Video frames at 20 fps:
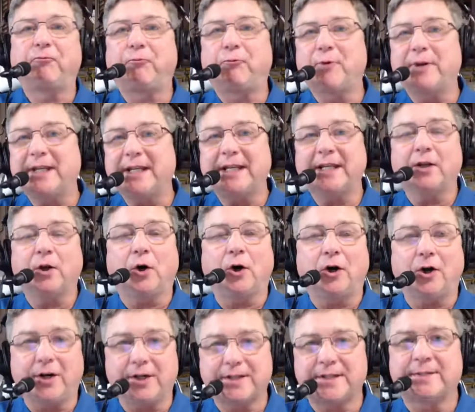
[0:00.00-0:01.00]
frigging
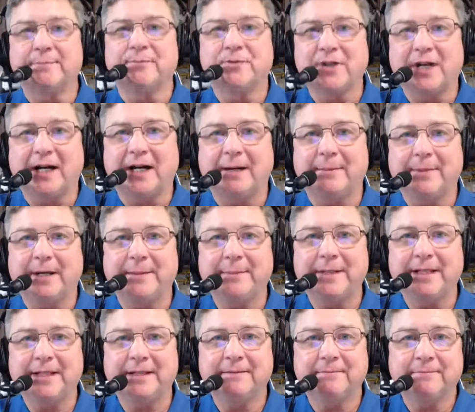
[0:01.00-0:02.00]
awesome job. I
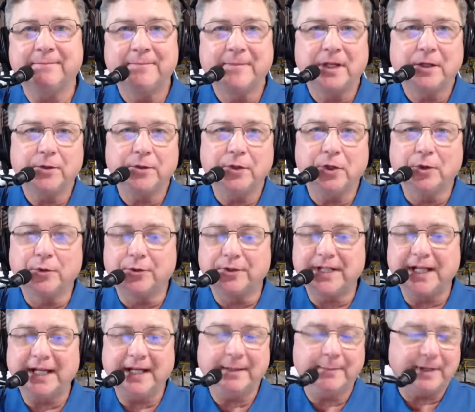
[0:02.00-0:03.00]
mean, Notre
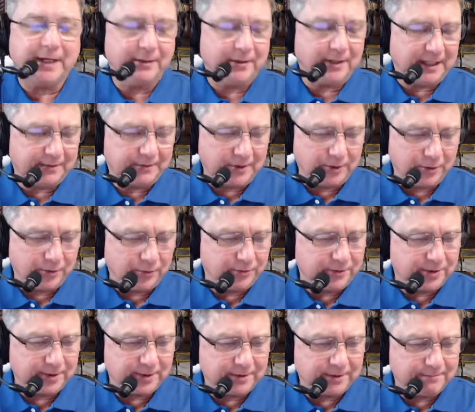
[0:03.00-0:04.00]
Dame, I'd go
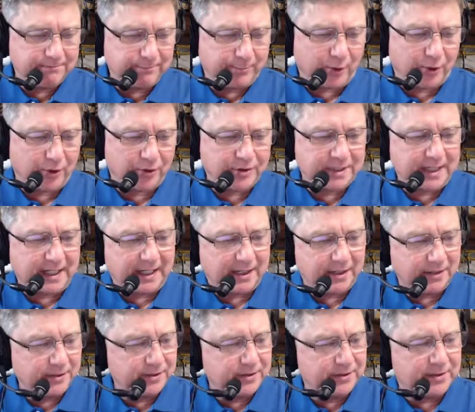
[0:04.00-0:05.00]
to Parks
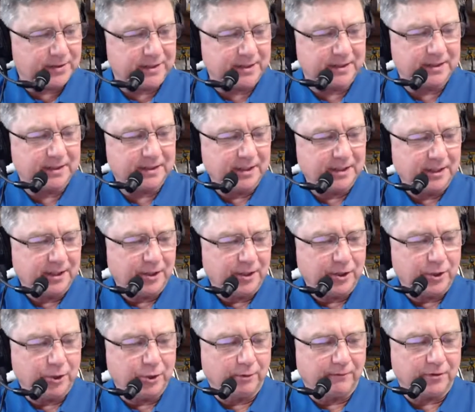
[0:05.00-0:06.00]
College and
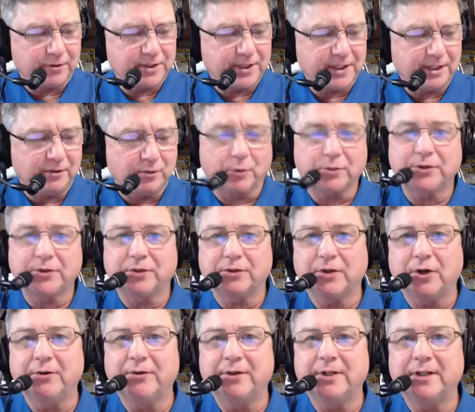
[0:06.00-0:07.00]
University of North
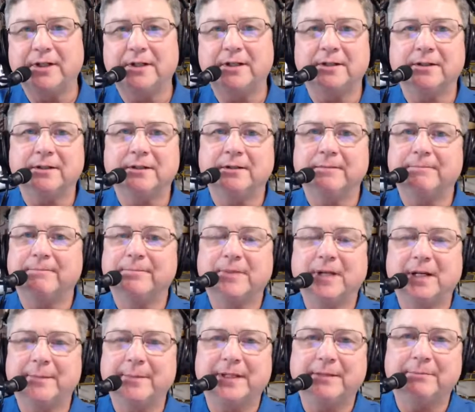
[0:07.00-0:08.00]
Dakota, and
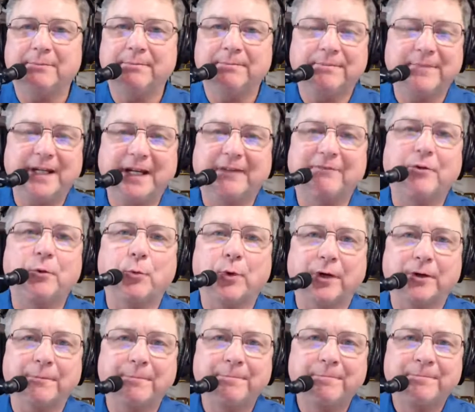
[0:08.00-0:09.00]
I mean,
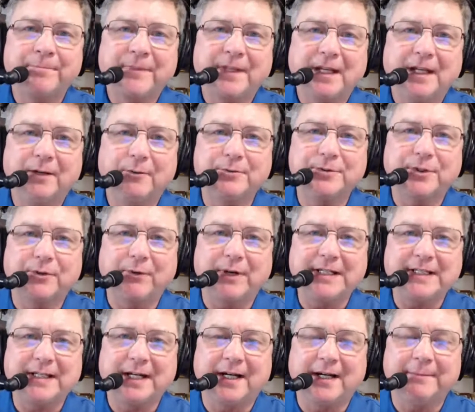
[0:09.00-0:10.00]
everywhere. It was a
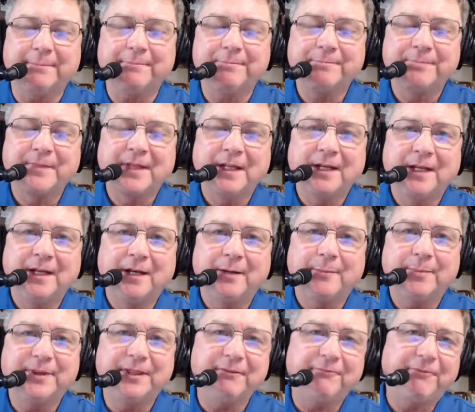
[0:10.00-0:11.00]
great time.
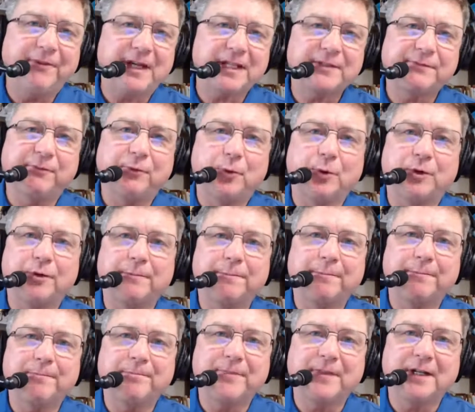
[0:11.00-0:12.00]
But then fast forward,
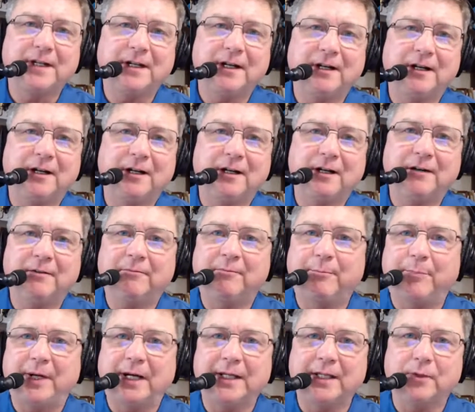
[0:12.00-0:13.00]

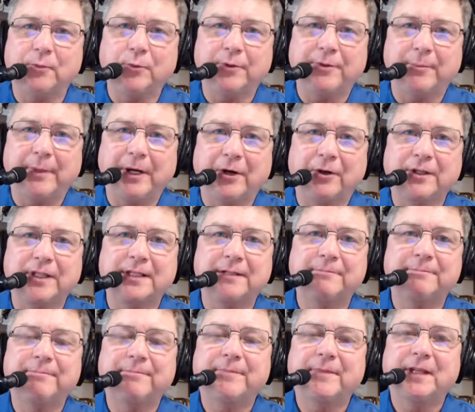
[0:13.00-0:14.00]
pilot with
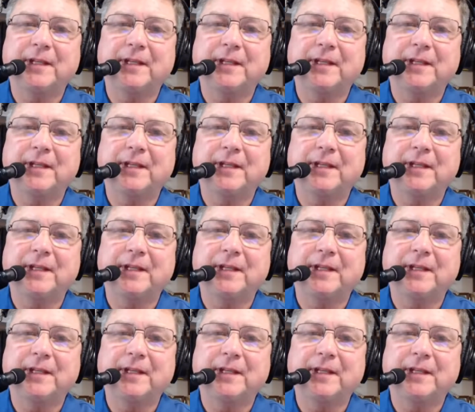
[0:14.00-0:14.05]
American,